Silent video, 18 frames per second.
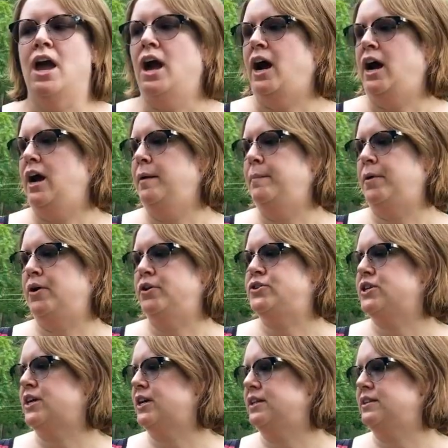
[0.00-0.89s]
Our
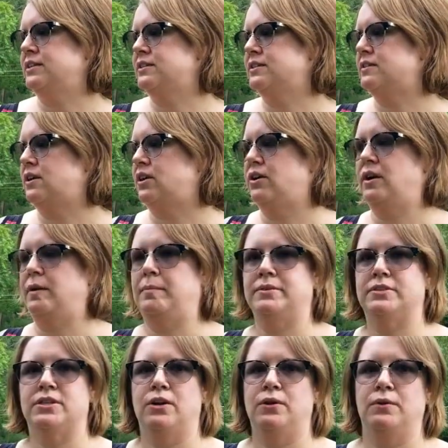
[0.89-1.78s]
chickens are able
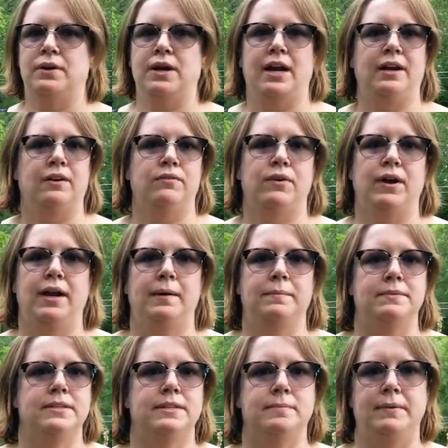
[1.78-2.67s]
to go kind of right up
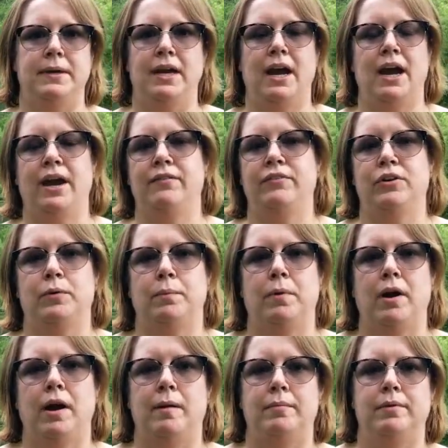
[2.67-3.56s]
to the beehive, no
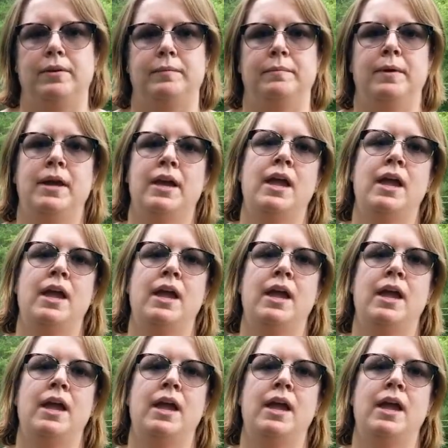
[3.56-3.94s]
problem.